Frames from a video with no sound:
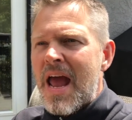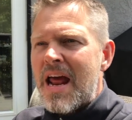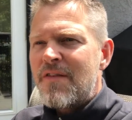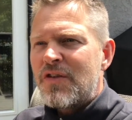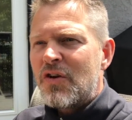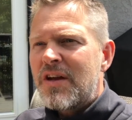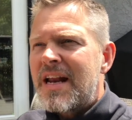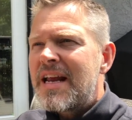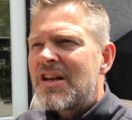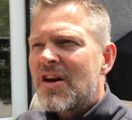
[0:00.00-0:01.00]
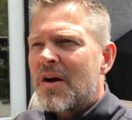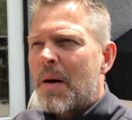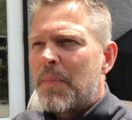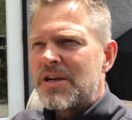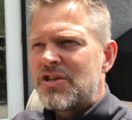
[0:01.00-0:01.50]
And if you're getting a
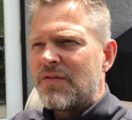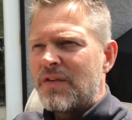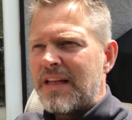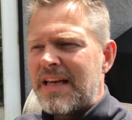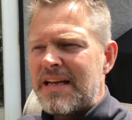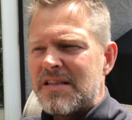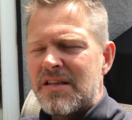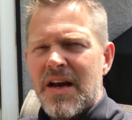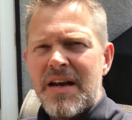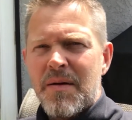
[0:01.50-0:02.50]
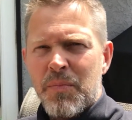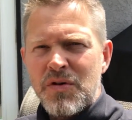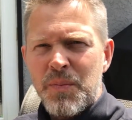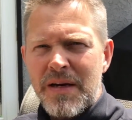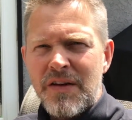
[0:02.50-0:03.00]
bunch of leads and
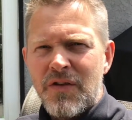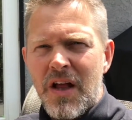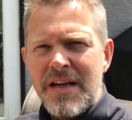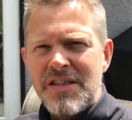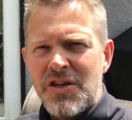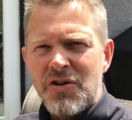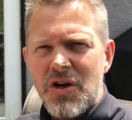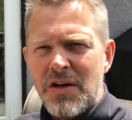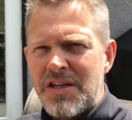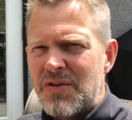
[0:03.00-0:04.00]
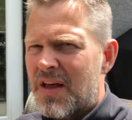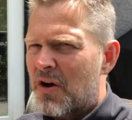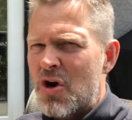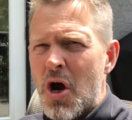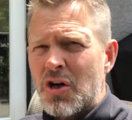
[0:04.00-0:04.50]
prospective clients that you're talking to that
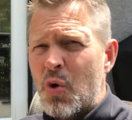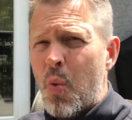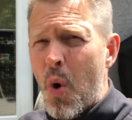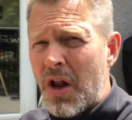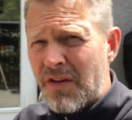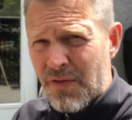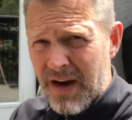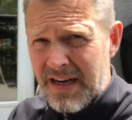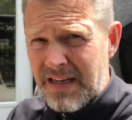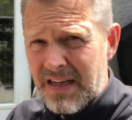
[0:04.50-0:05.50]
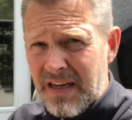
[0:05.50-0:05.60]
are not qualified,